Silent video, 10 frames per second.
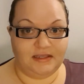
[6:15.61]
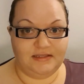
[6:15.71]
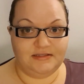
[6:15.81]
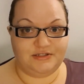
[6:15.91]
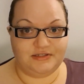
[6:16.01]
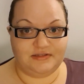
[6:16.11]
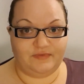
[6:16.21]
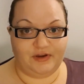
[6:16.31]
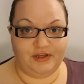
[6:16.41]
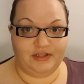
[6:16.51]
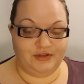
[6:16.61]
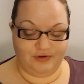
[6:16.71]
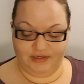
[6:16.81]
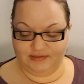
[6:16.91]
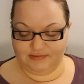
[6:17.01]
He's just very
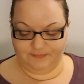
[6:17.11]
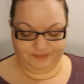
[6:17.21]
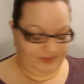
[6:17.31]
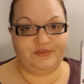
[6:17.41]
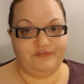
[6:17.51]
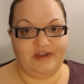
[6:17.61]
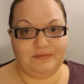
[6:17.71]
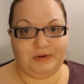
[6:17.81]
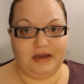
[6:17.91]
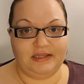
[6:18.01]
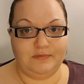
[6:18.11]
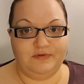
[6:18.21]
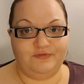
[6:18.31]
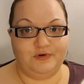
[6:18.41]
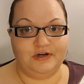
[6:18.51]
curious. If you've had Pocky
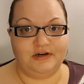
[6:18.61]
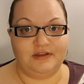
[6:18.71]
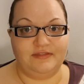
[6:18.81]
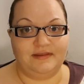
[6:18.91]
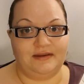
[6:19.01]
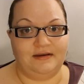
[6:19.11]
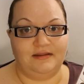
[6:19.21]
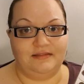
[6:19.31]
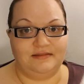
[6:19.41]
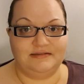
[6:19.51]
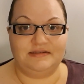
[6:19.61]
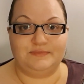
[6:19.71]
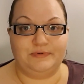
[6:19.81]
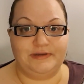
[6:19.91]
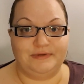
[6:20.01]
before, then this is
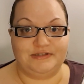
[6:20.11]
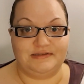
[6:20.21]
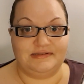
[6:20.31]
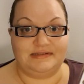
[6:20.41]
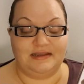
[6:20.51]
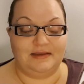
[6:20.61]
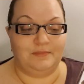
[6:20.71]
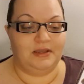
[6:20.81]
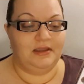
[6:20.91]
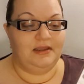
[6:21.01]
pretty much the same,